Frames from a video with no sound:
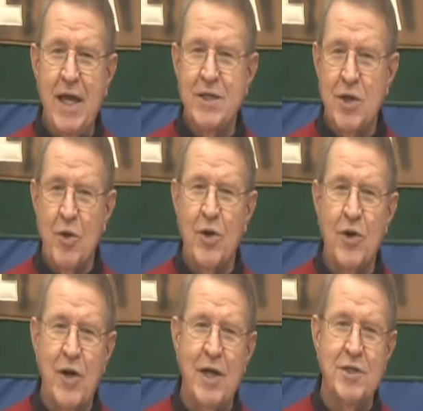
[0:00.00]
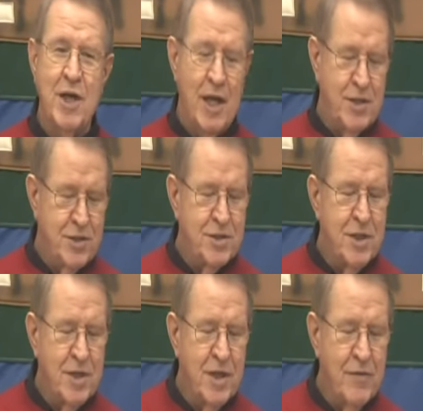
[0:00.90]
So congratulations
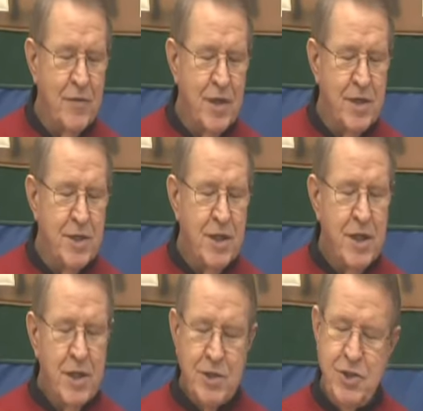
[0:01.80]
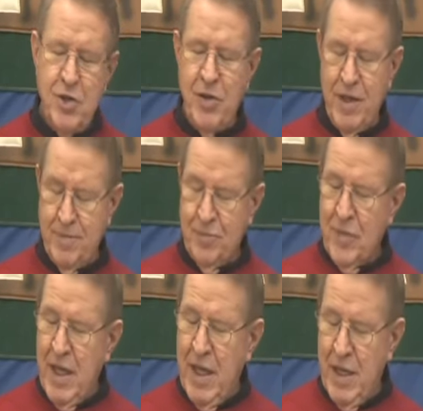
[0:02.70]
to Clifford and Judy.
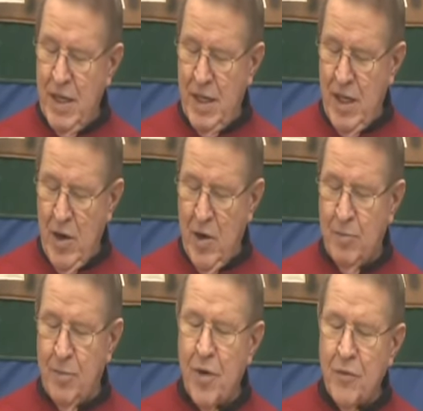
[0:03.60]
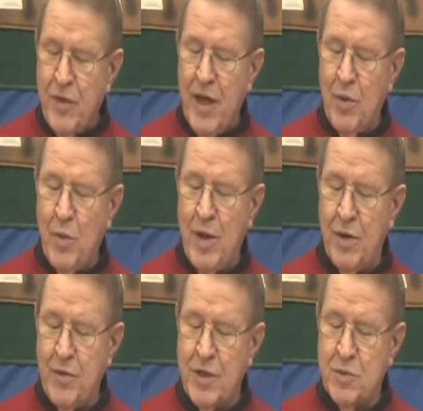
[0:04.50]
And our birthday
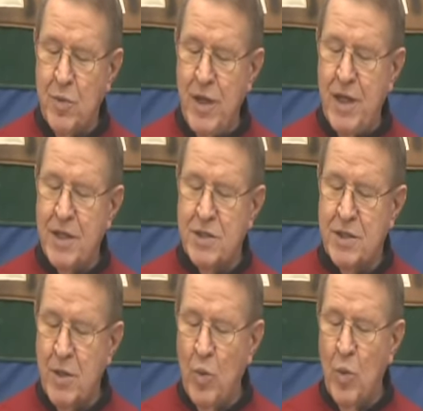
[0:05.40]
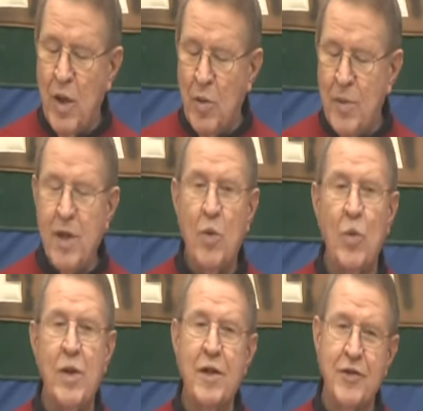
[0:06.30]
winner this week is Wilma
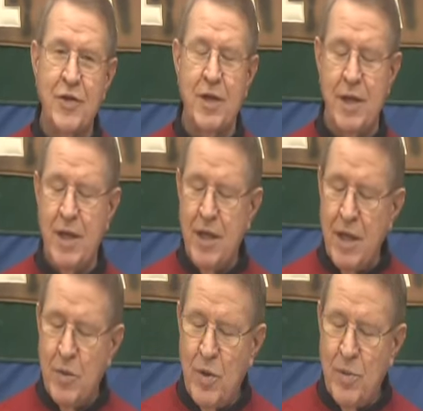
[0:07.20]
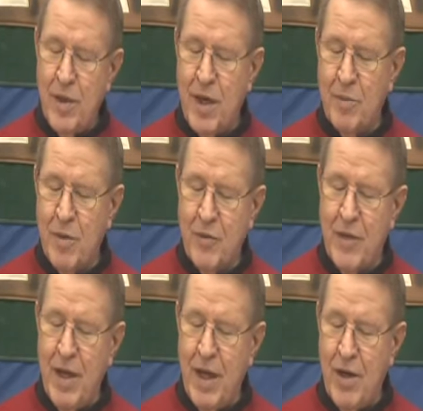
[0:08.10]
Wilson. Wilma had a
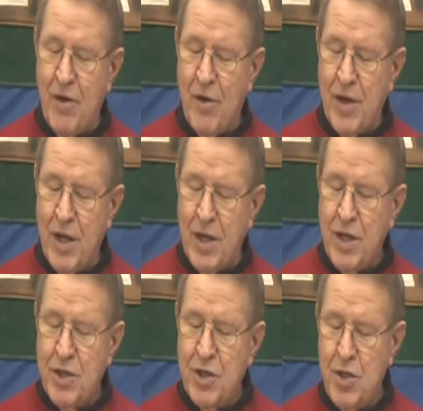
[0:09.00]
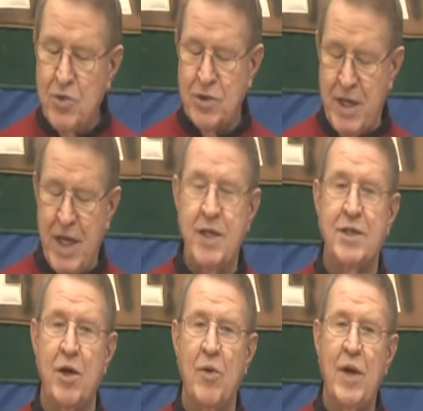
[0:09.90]
birthday on Tuesday.
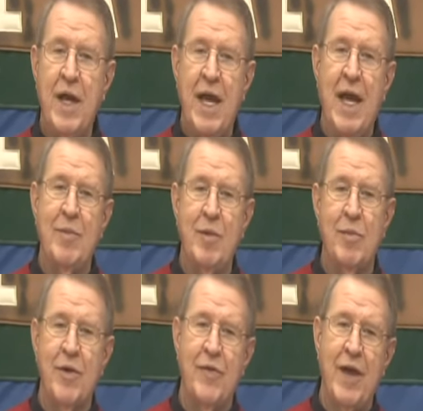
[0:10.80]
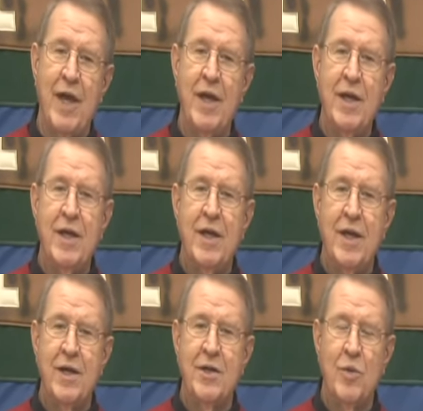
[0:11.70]
So happy birthday
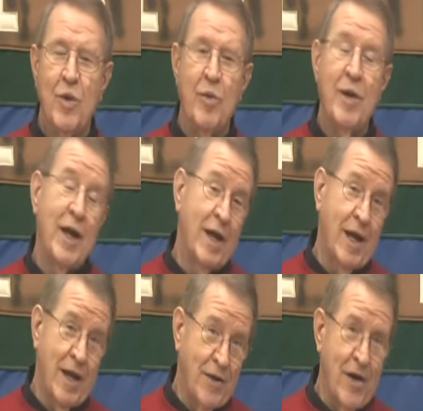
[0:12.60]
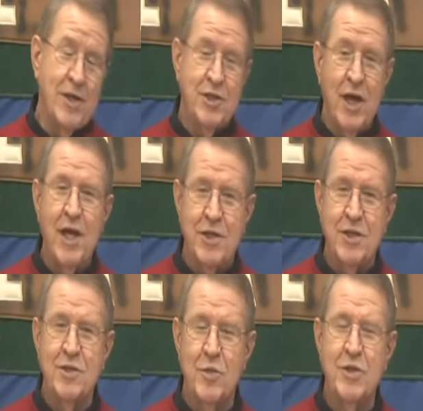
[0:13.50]
to Wilma, and
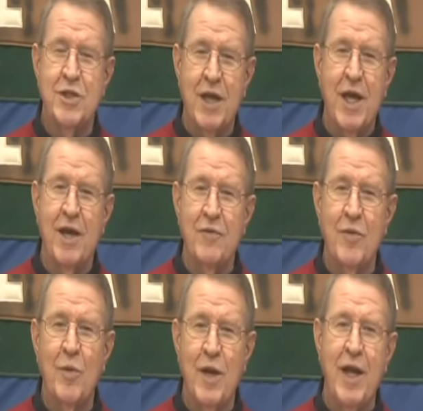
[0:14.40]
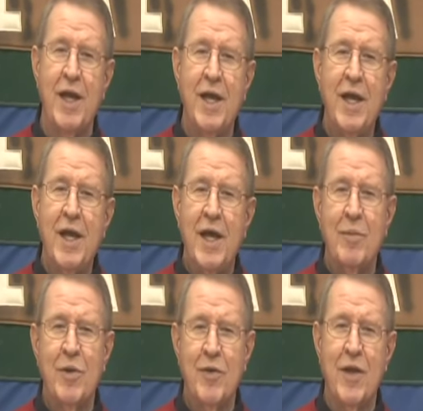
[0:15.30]
congratulations once again for winning a
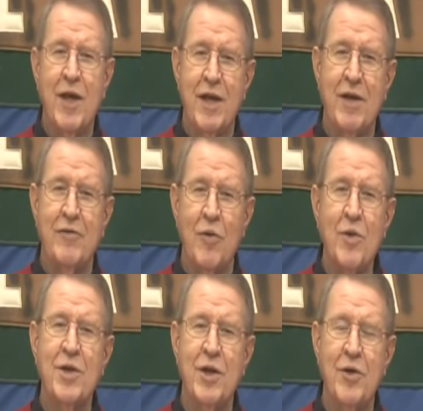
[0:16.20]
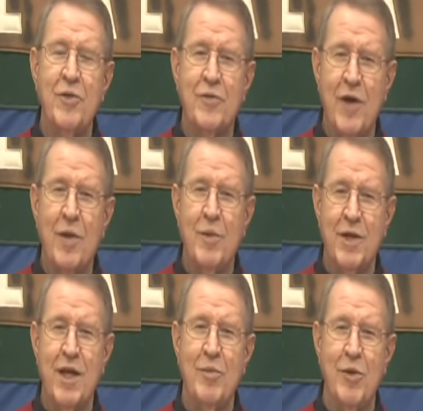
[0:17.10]
birthday dinner for two
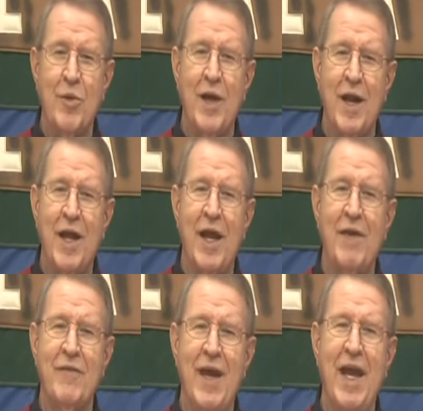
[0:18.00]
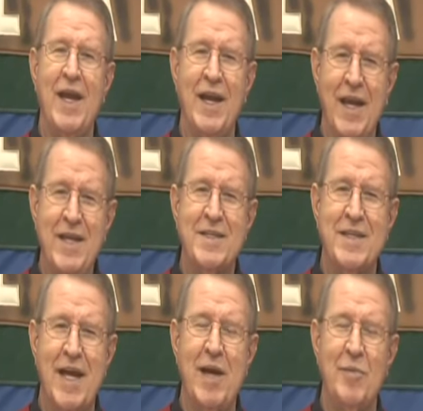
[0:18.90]
from WLAF and
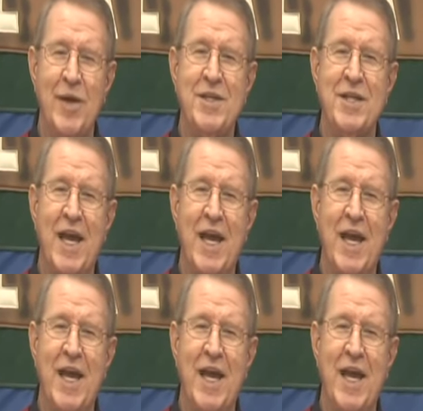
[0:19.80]
Eastside Pizza.